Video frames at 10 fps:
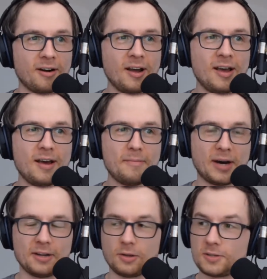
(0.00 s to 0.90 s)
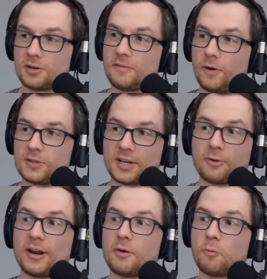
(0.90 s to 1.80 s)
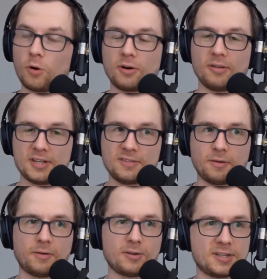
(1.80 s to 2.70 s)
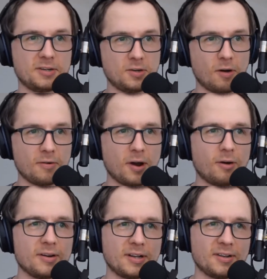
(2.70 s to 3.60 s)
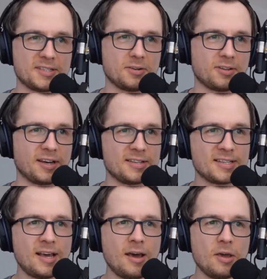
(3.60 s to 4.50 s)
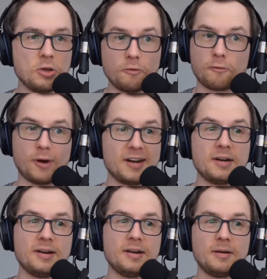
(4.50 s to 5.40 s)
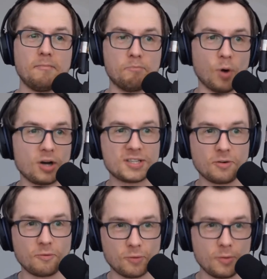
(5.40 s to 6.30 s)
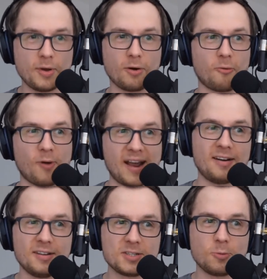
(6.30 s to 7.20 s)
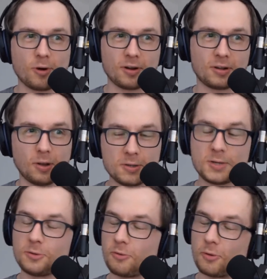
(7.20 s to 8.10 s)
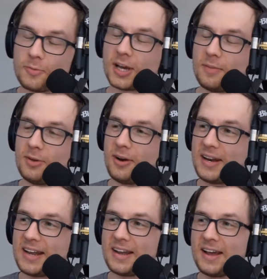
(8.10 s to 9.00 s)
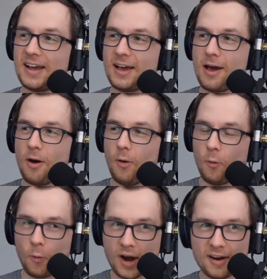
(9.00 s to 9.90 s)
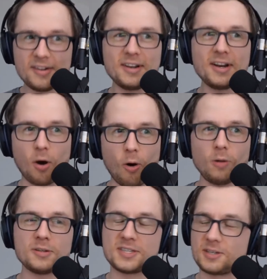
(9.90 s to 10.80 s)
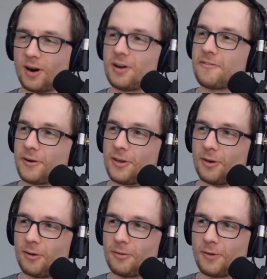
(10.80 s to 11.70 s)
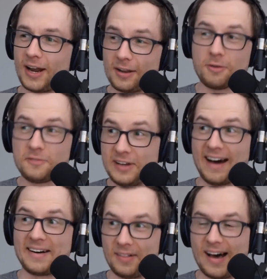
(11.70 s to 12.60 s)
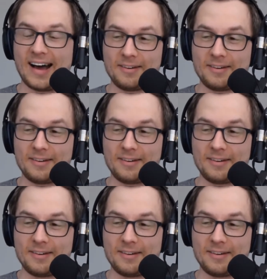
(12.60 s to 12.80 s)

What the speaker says: But those are the folks that created Wunderlist, for folks that don't know and to listen to this. You've written books on Ruby on Rails. You work closely with the Ruby community. Where did it all start for you, right? You've done a lot.